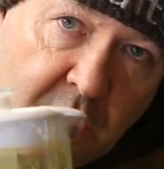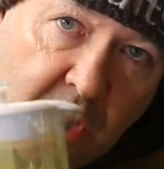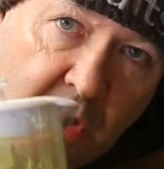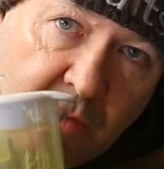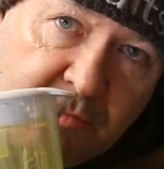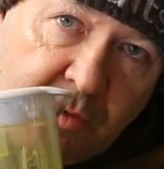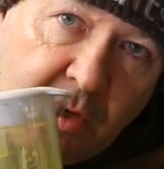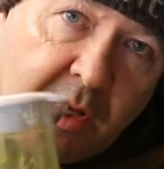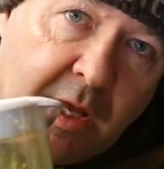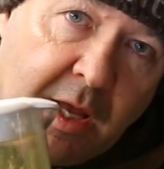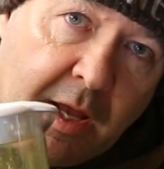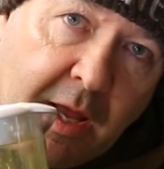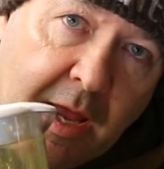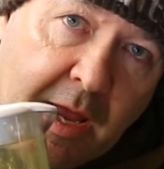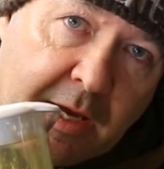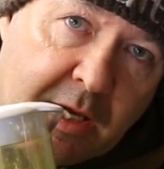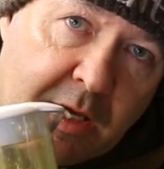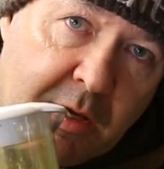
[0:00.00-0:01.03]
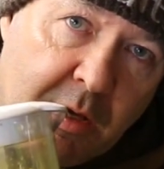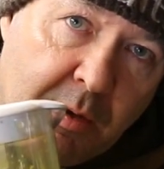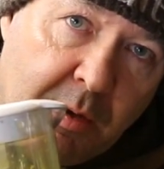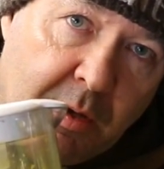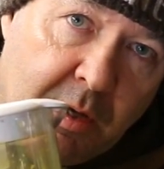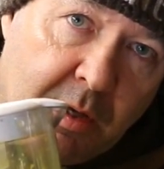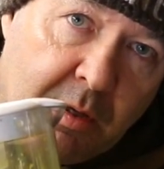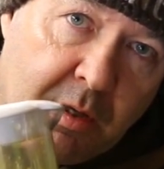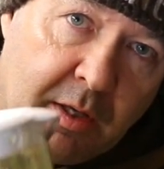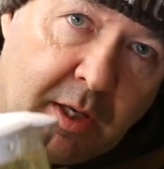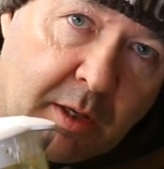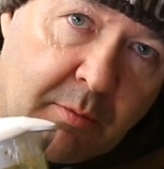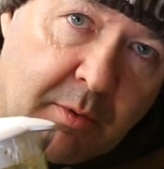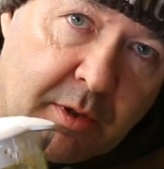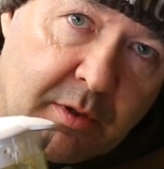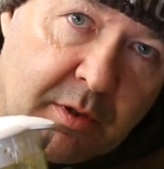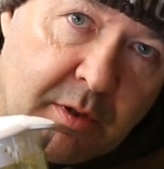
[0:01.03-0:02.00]
of eggy
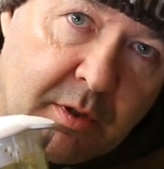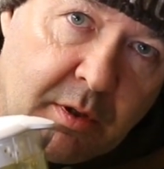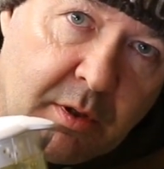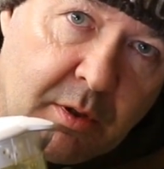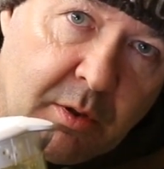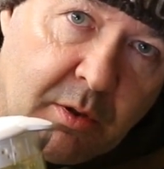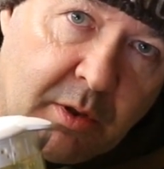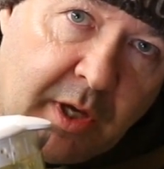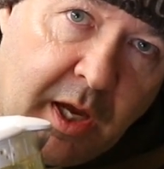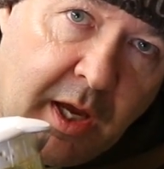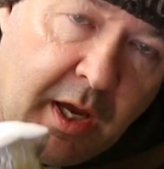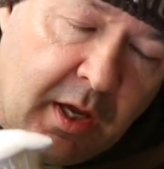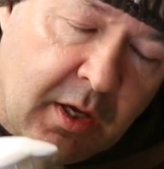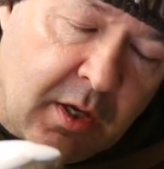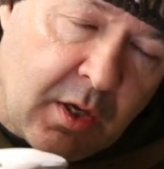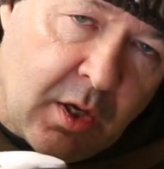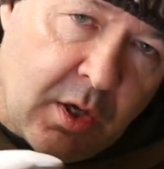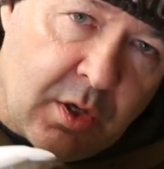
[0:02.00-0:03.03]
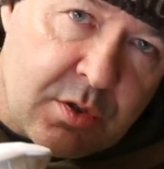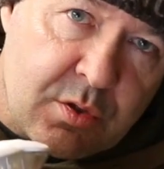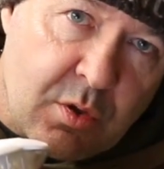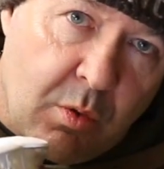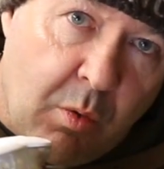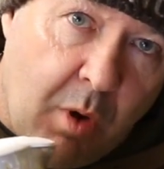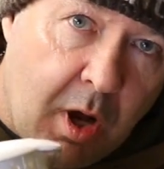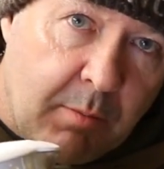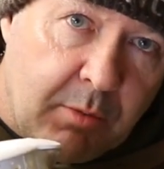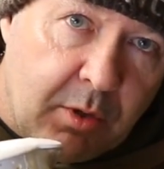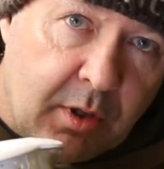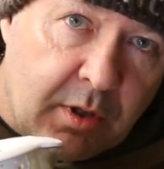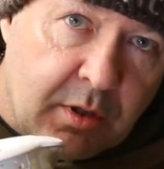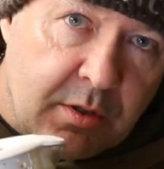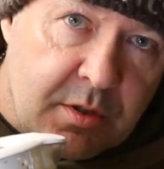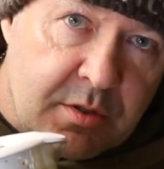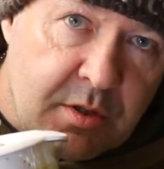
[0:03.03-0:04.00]
liquid. Okay, so what I'm
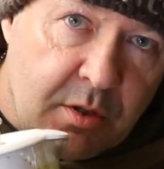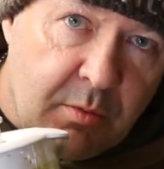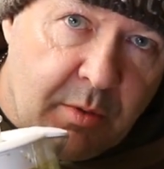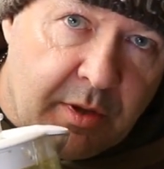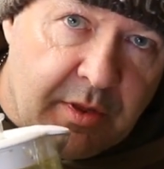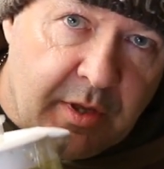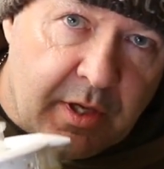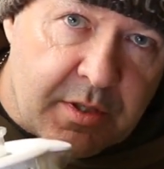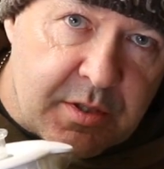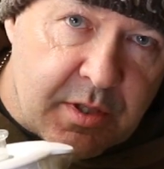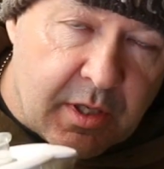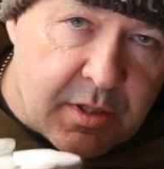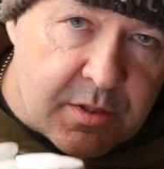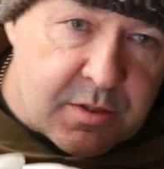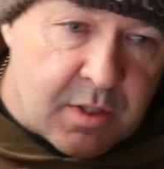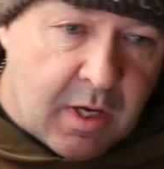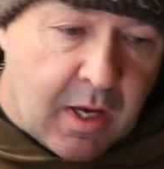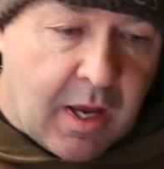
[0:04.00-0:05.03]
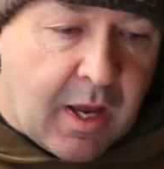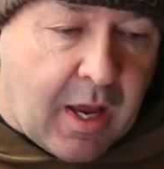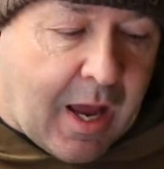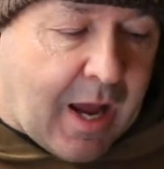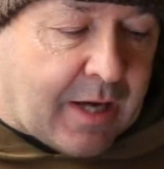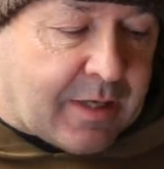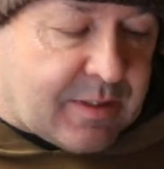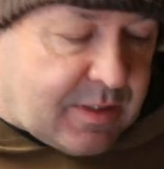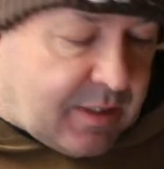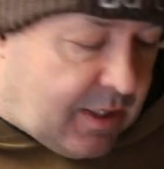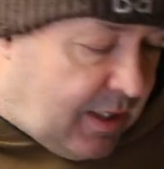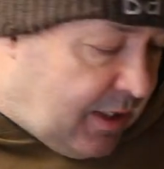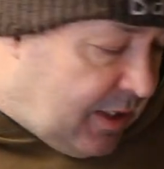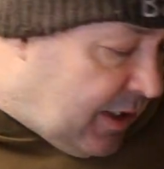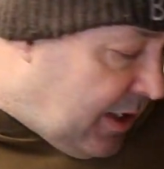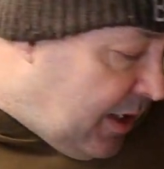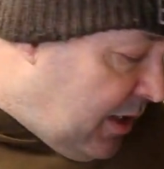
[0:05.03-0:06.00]
looking to do with this is,
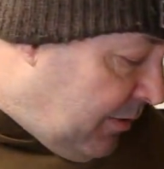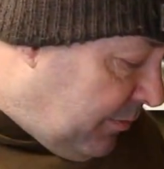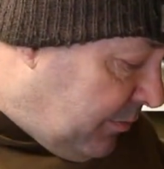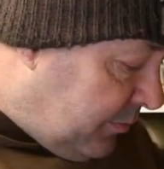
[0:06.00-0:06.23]
ideally